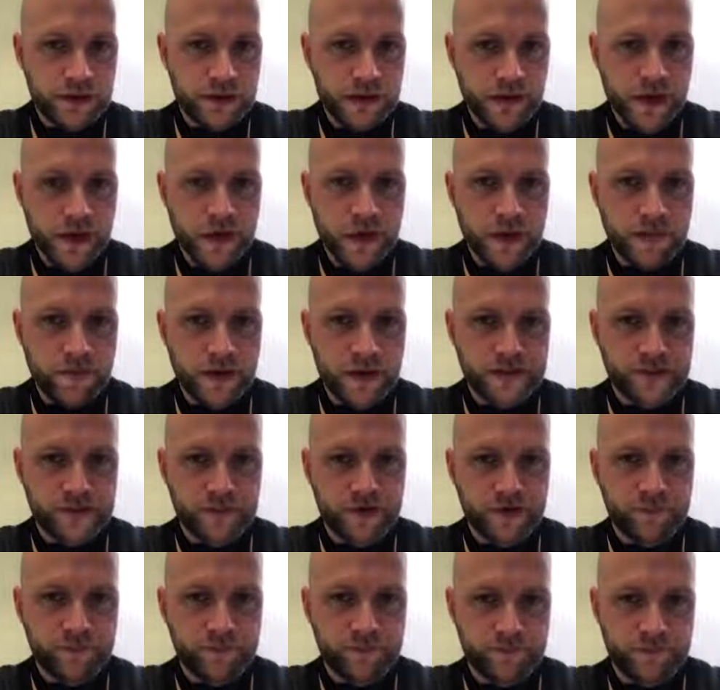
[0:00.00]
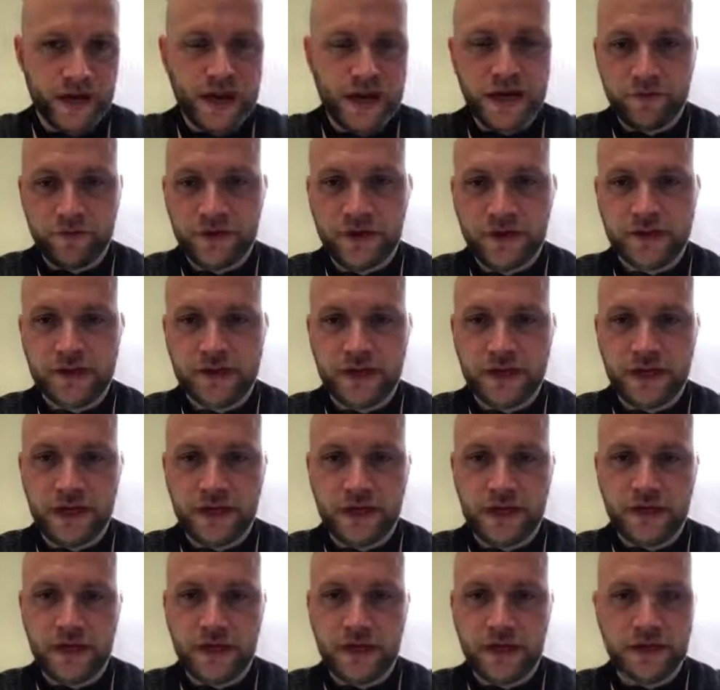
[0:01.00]
a tough period
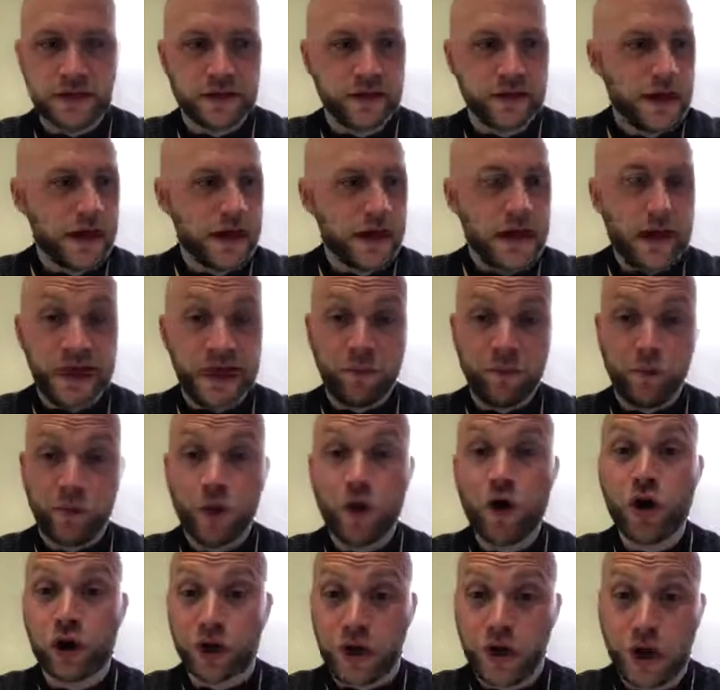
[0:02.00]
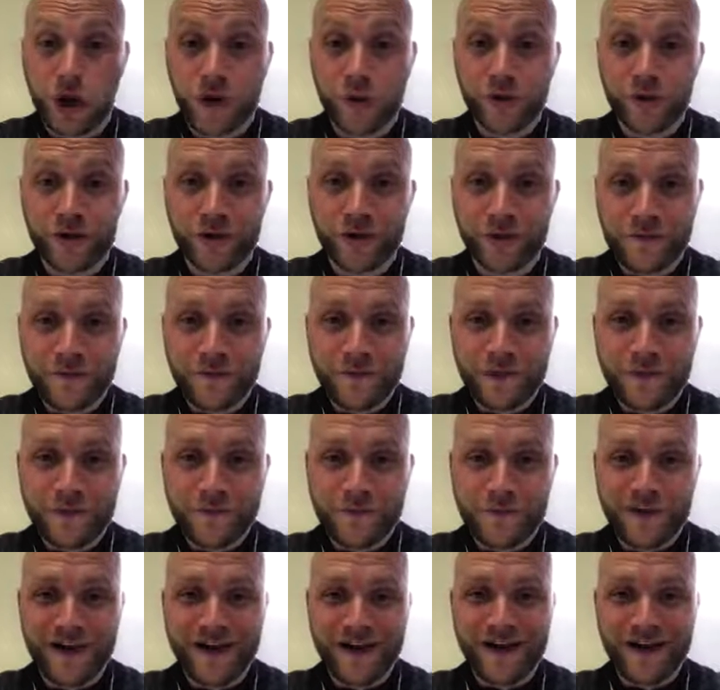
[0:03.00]
in workload,
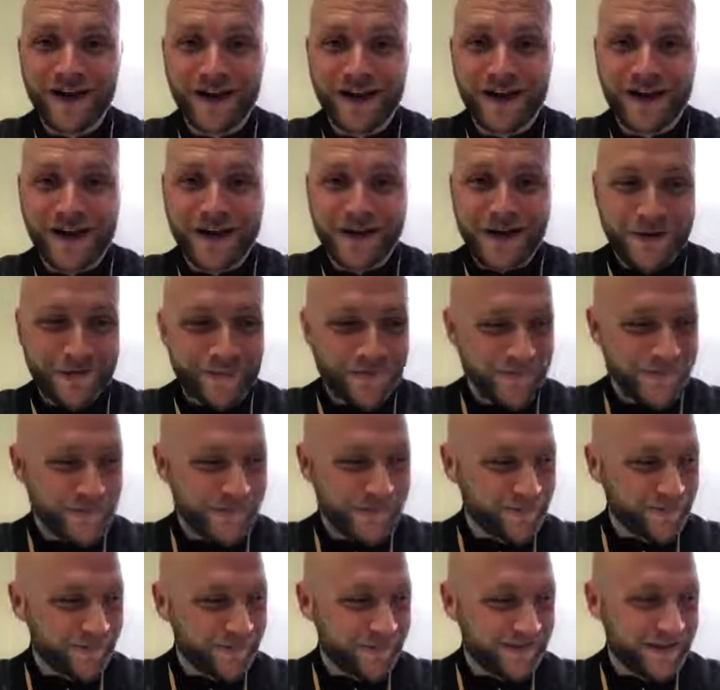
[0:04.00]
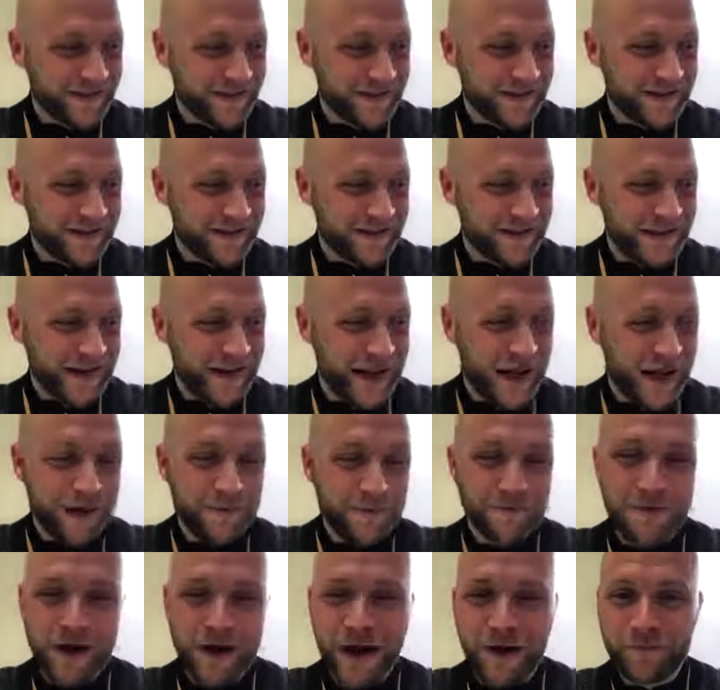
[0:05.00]
but I'm
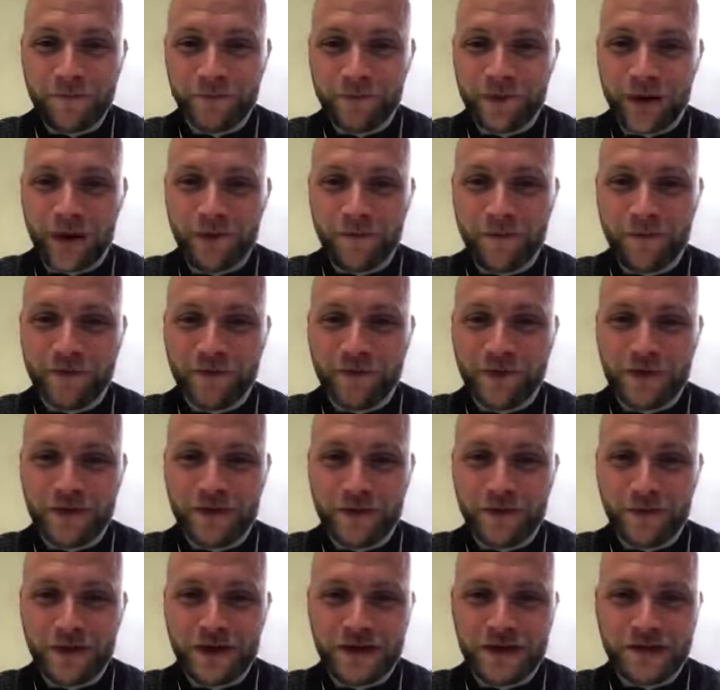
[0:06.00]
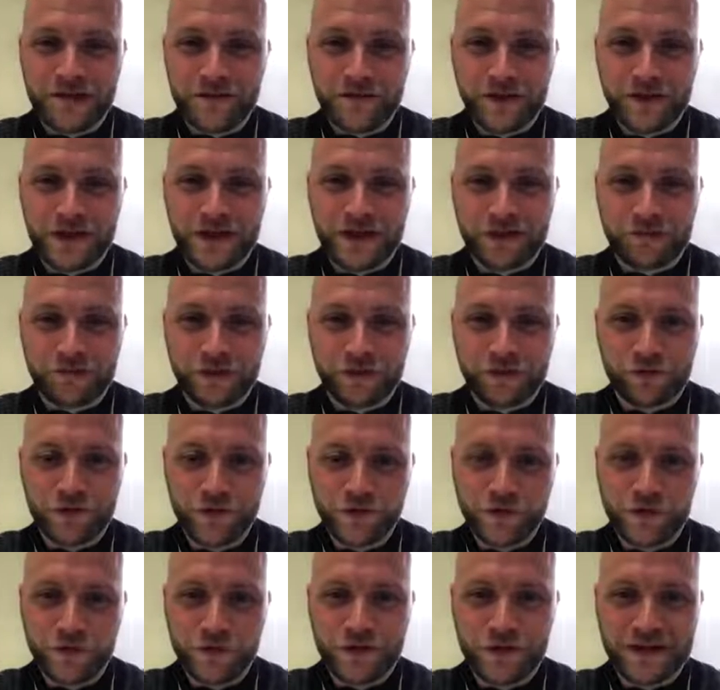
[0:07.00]
confident that we can
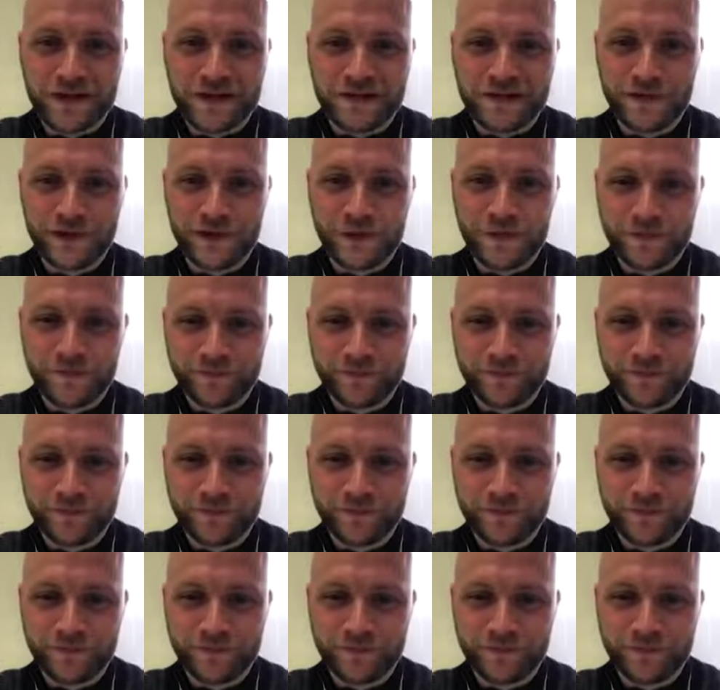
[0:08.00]
recruit what we need to do.